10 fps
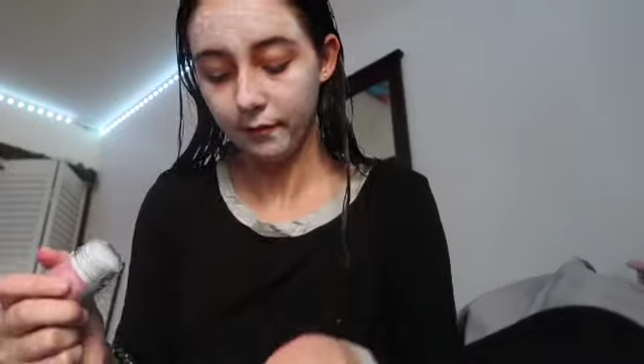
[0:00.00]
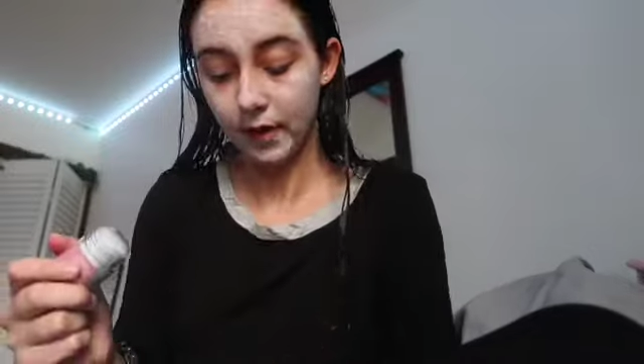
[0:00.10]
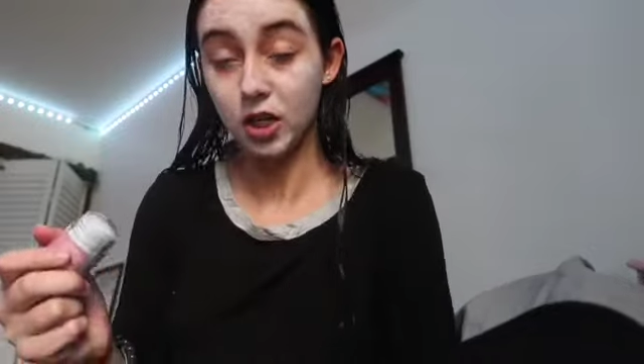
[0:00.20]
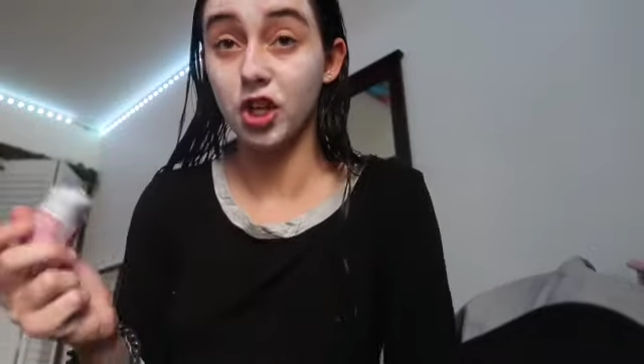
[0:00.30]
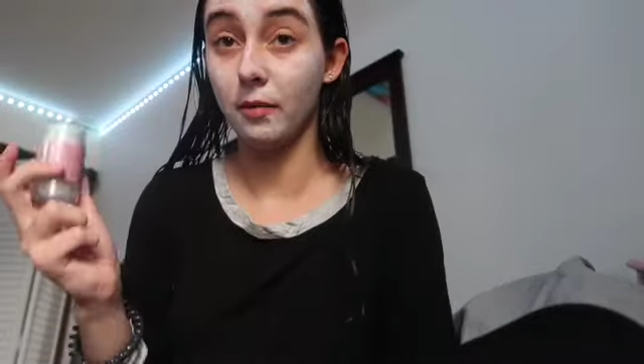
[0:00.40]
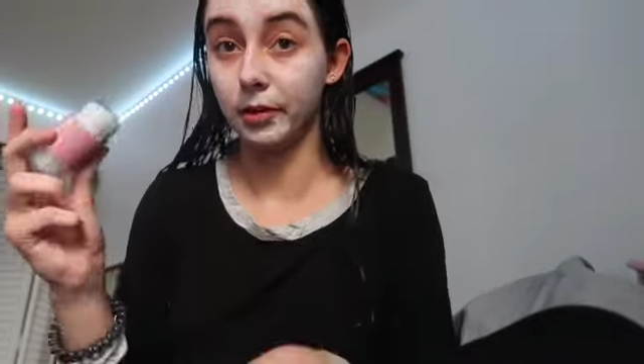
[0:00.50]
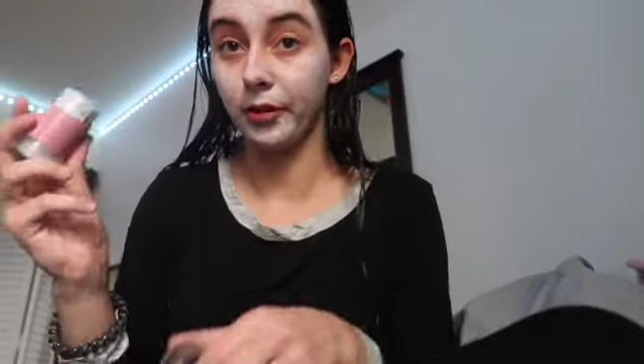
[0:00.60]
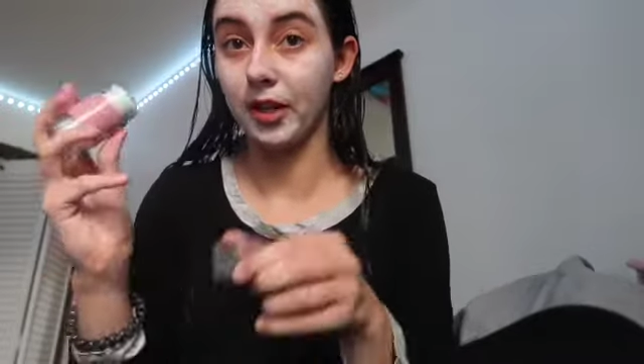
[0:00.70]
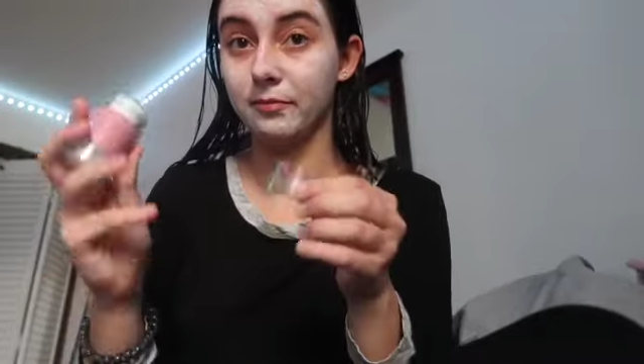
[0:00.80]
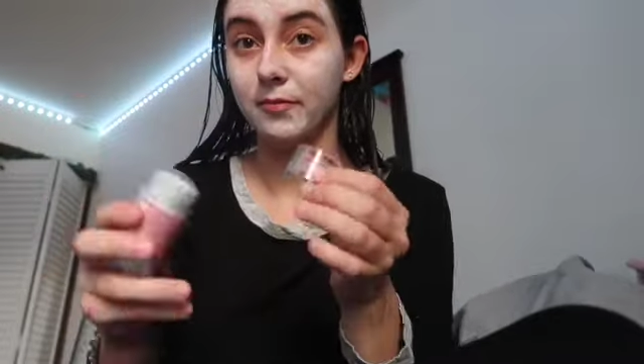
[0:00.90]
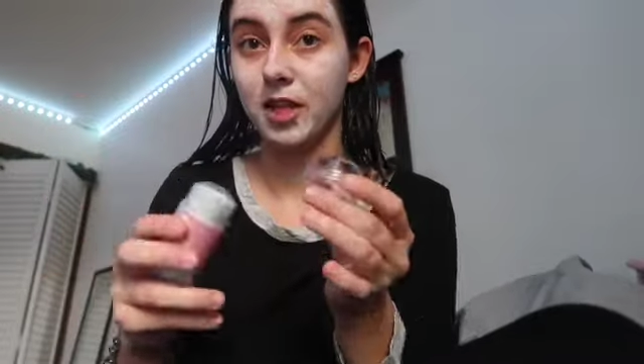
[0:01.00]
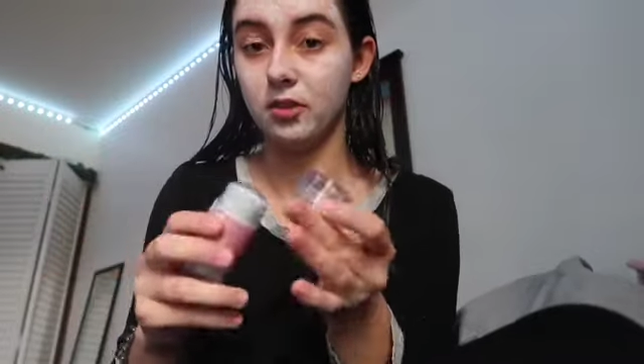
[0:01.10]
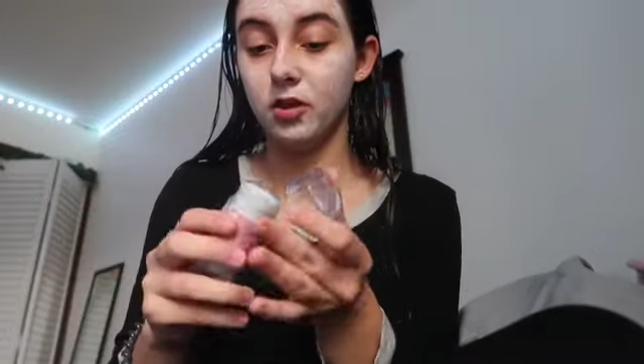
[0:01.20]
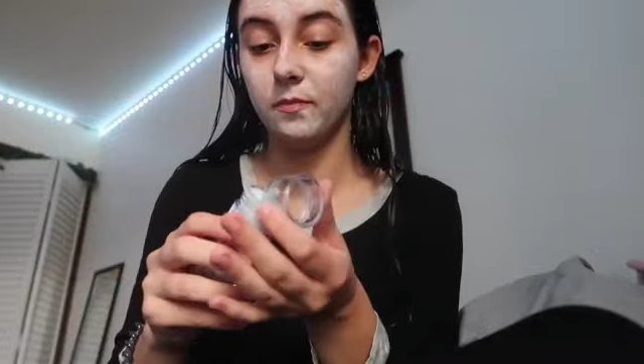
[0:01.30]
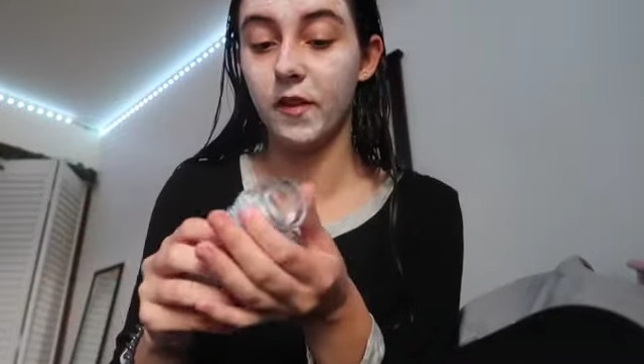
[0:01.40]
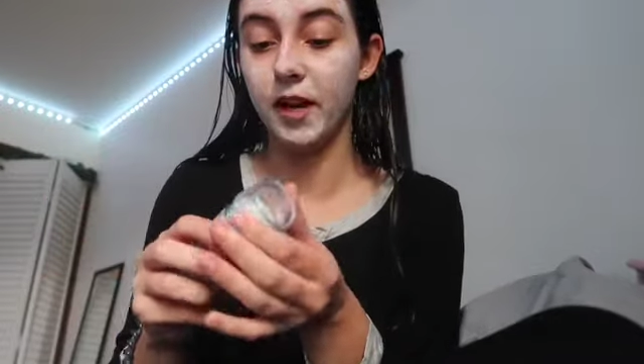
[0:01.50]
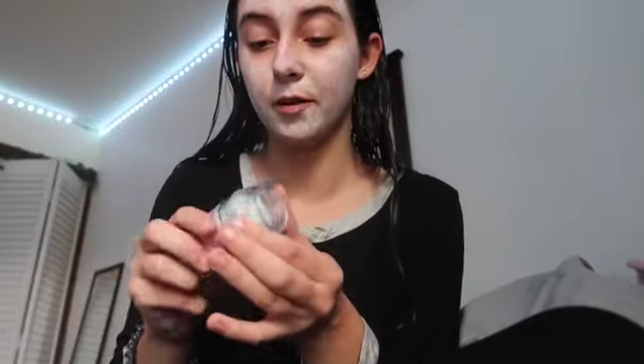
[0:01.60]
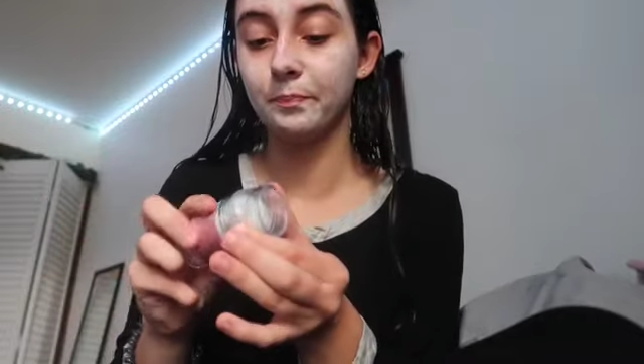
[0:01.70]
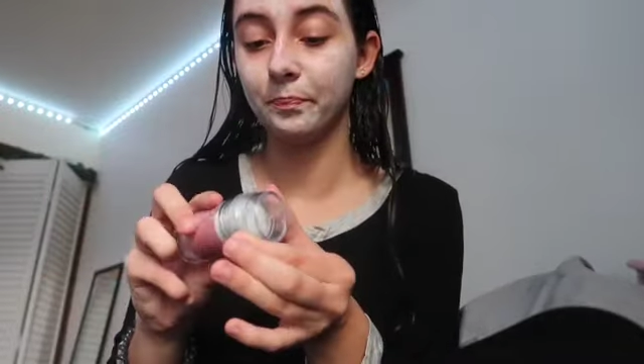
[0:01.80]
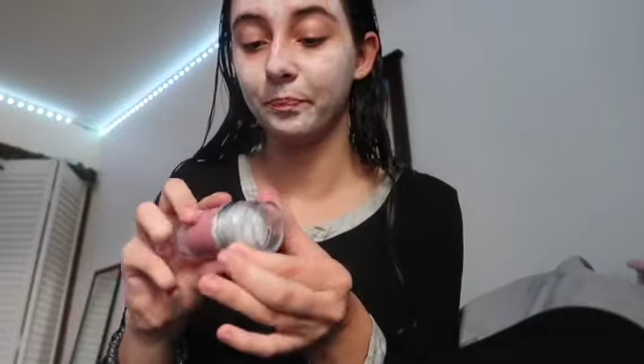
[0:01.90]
finish uploading my YouTube video.